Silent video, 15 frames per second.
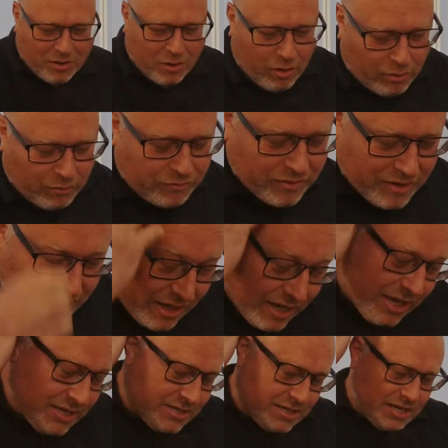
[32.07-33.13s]
of,
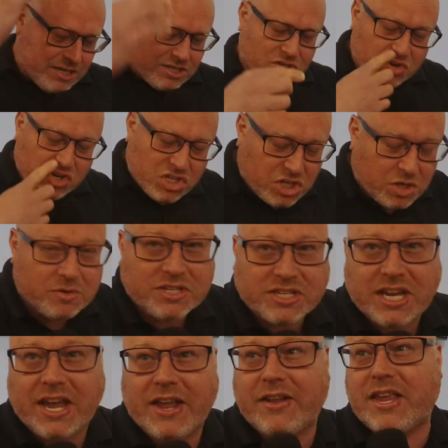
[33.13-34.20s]
is to reduce
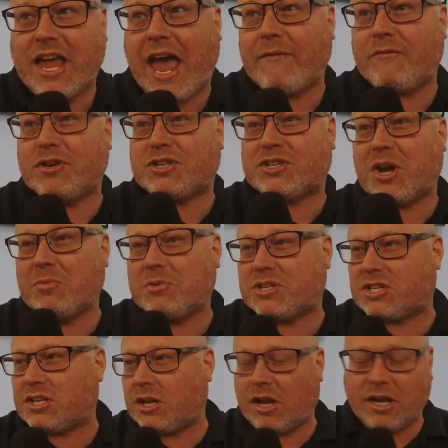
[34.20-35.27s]
it ever so
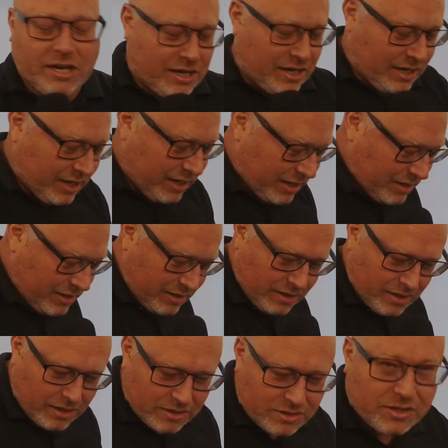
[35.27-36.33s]
slightly
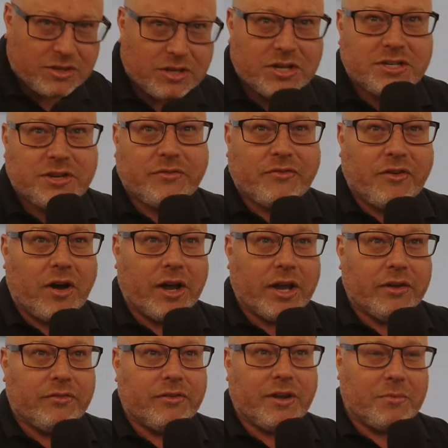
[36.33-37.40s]
to
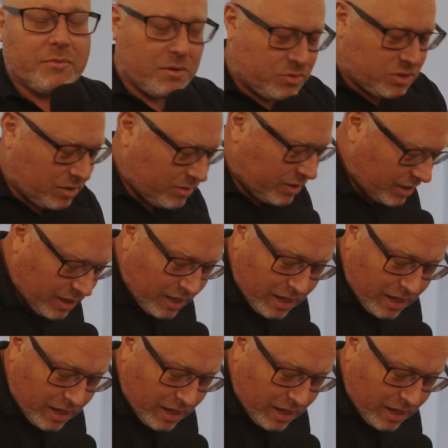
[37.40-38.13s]
35. I'm joking.